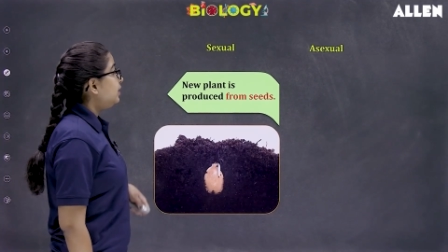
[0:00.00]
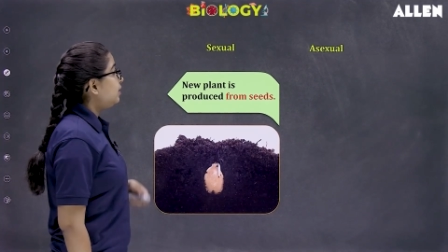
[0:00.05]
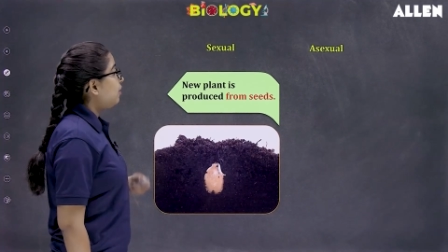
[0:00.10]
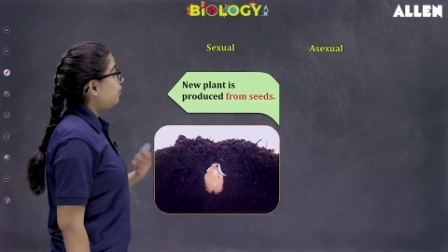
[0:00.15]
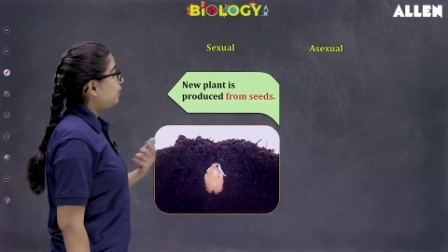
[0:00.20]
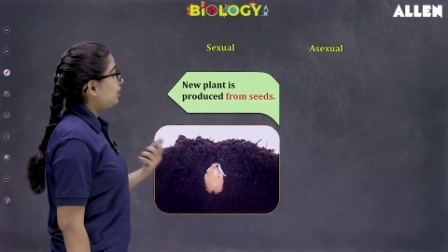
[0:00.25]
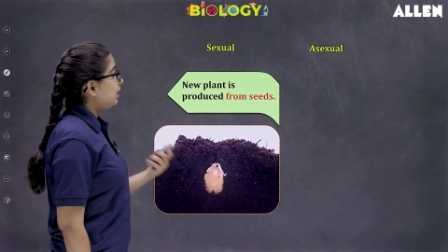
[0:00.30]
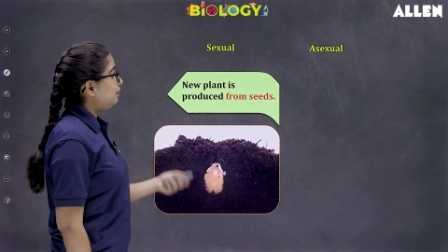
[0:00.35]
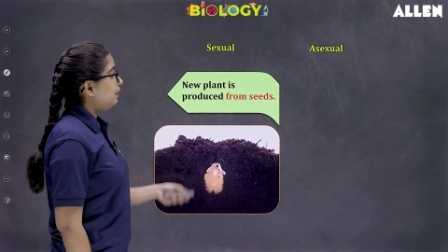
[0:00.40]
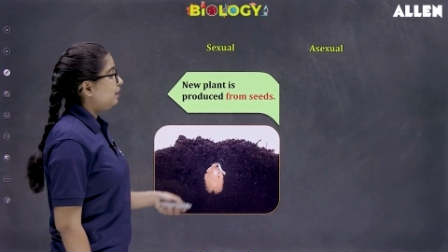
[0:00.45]

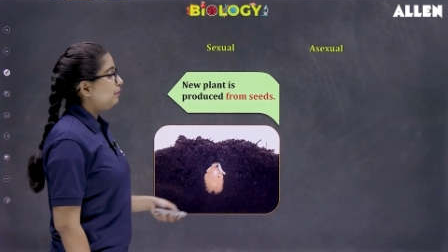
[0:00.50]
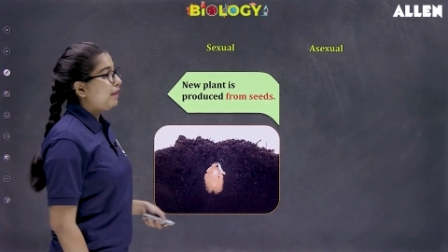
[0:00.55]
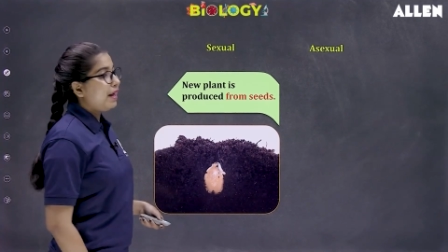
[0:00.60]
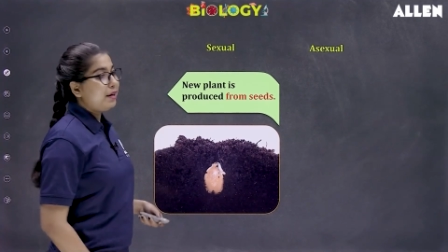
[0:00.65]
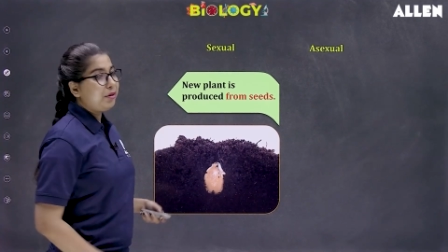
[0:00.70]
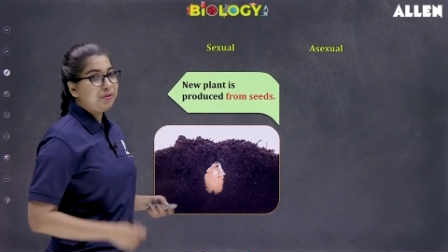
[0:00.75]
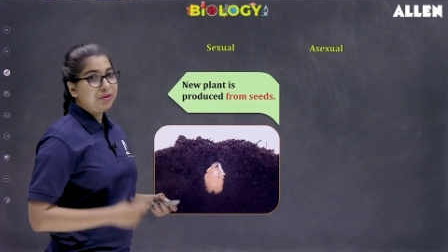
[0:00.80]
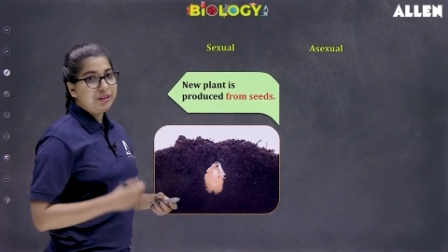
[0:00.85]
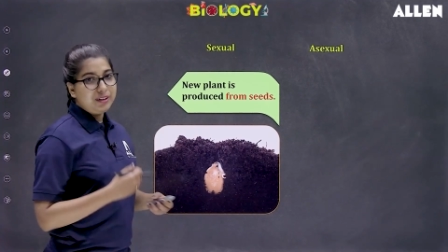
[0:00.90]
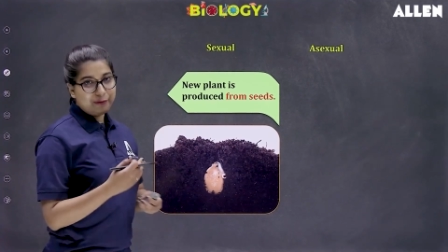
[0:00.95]
Now, coming
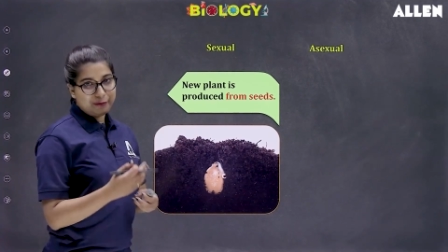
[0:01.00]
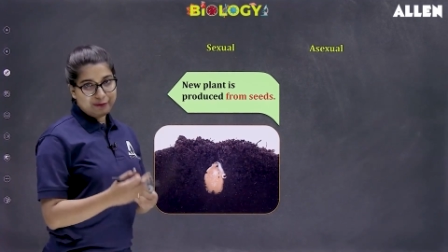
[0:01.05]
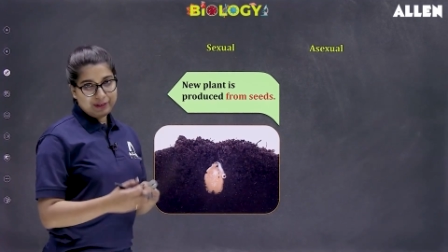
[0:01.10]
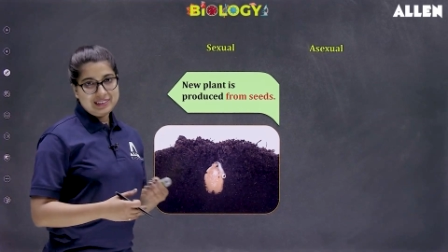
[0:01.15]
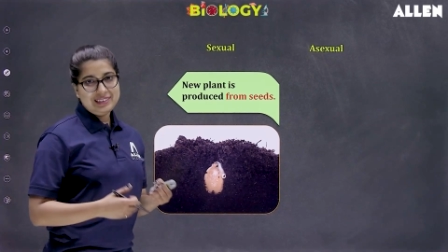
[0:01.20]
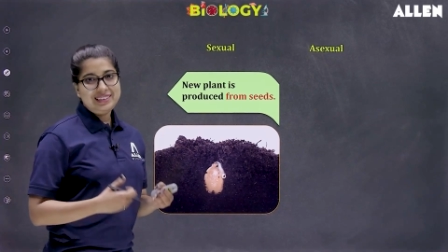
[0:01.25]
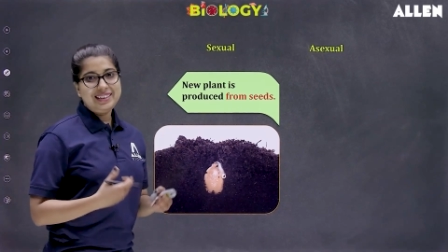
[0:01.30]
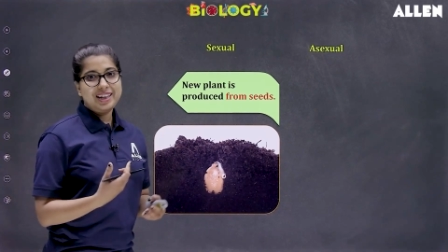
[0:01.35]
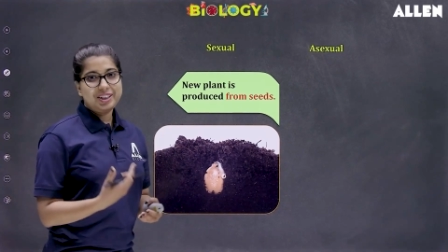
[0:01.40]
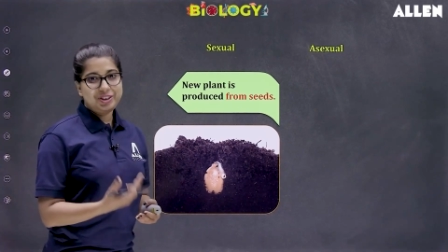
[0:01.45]
back to the
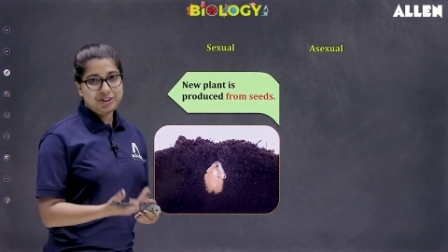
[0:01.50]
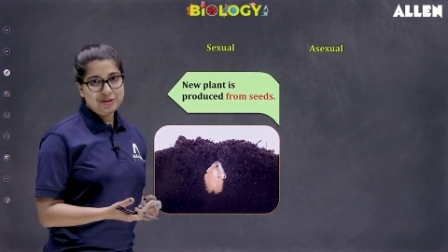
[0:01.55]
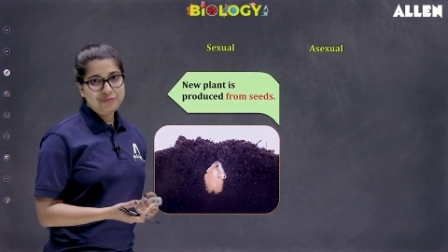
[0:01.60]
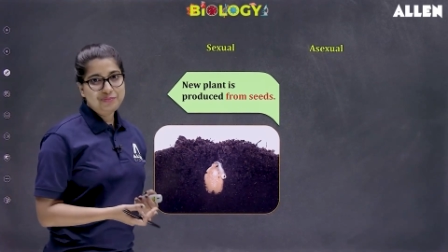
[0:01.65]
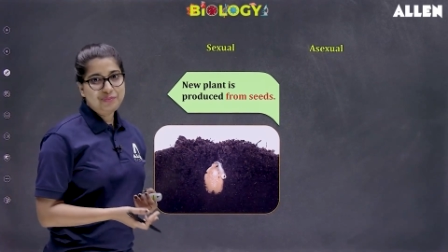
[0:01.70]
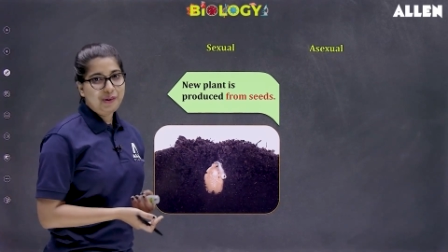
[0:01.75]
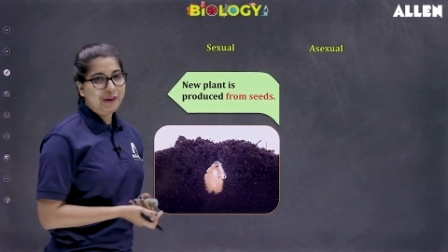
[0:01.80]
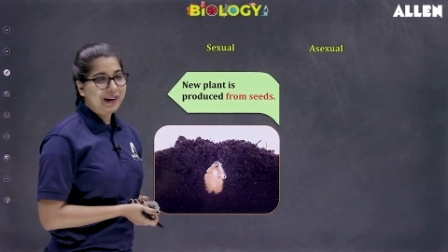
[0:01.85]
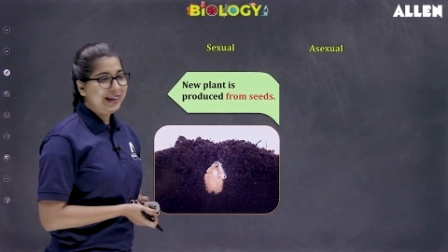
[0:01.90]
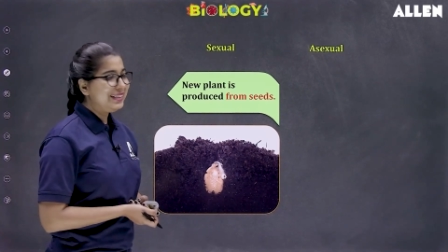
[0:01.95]
differentiation
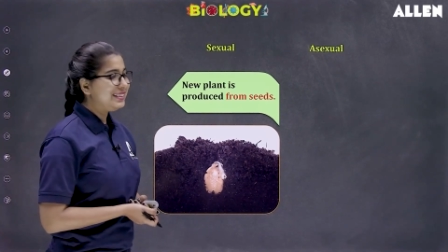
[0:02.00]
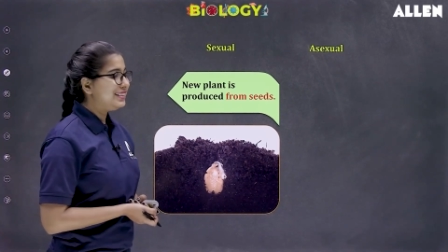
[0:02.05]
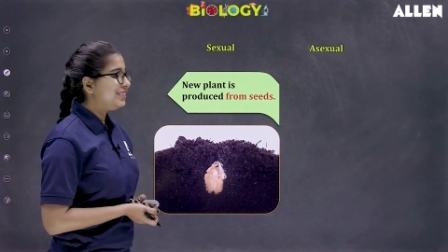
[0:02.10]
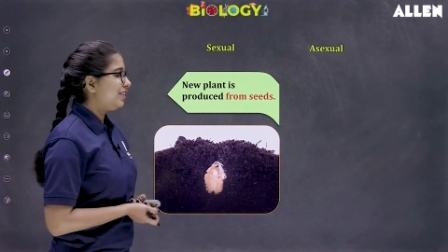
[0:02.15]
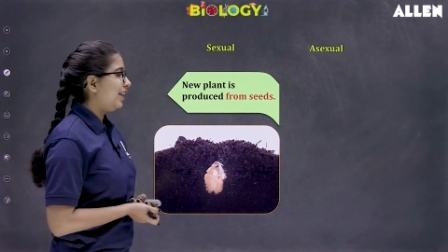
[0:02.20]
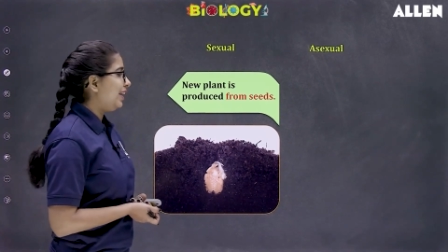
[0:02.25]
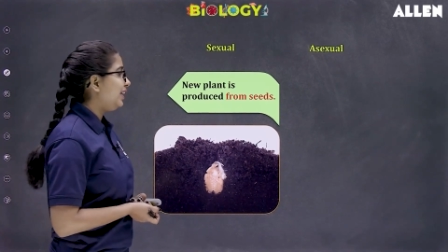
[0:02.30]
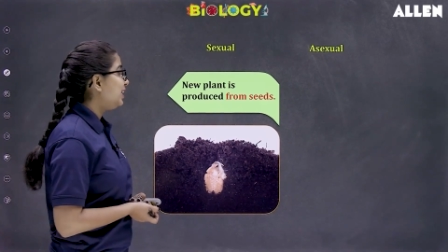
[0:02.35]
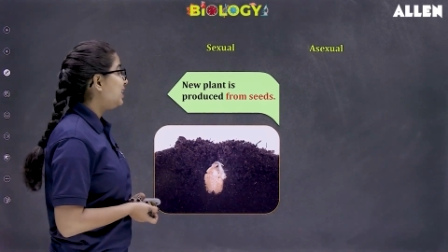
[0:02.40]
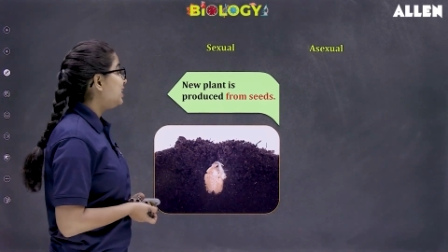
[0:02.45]
points,
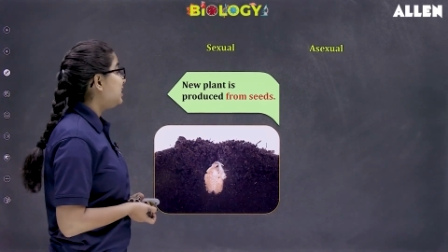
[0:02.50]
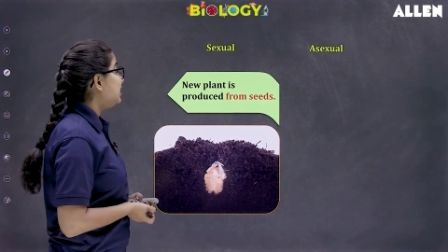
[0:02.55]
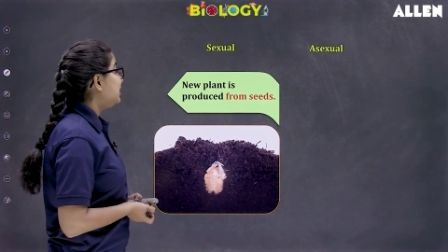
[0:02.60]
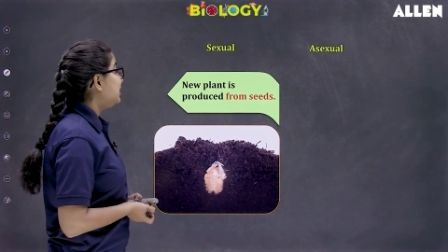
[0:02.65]
right.